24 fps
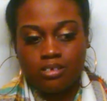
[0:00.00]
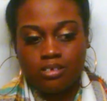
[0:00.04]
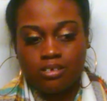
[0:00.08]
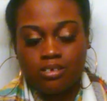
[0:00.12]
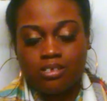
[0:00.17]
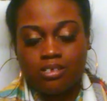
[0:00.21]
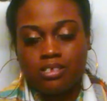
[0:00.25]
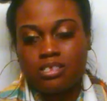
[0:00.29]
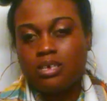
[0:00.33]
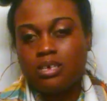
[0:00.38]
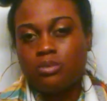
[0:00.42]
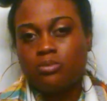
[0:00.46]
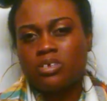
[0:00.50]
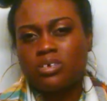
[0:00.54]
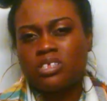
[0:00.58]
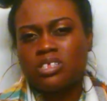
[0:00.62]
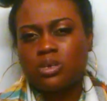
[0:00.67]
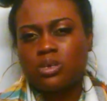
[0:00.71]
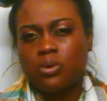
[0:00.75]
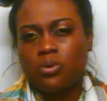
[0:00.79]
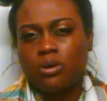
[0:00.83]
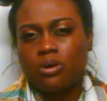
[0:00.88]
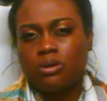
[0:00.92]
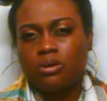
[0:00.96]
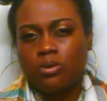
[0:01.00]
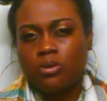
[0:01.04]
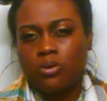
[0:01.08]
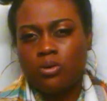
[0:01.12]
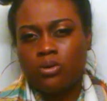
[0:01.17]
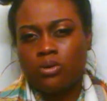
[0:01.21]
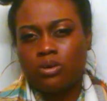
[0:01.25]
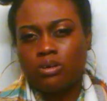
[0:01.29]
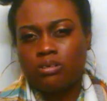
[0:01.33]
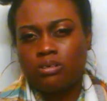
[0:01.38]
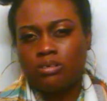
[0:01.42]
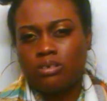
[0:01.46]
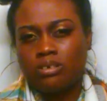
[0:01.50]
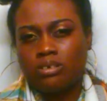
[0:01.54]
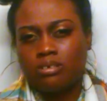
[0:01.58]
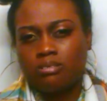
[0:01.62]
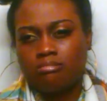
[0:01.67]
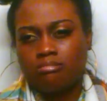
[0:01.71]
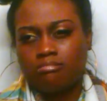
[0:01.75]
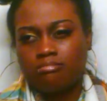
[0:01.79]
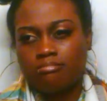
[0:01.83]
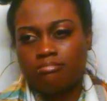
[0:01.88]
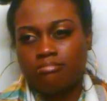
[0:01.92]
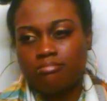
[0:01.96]
to see what's going on
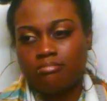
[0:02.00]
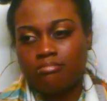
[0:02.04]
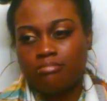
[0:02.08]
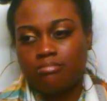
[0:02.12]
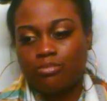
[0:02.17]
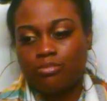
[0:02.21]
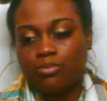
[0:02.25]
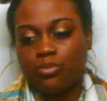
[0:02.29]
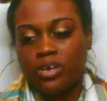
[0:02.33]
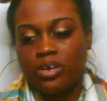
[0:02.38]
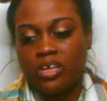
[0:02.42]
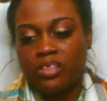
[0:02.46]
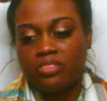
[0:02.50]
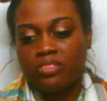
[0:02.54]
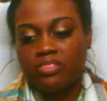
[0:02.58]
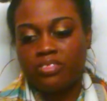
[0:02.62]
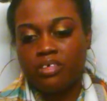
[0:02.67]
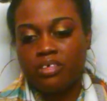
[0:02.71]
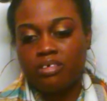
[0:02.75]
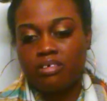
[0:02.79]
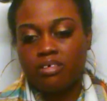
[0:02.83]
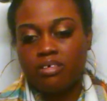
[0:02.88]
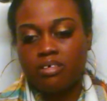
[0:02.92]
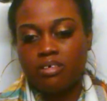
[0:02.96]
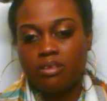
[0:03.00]
with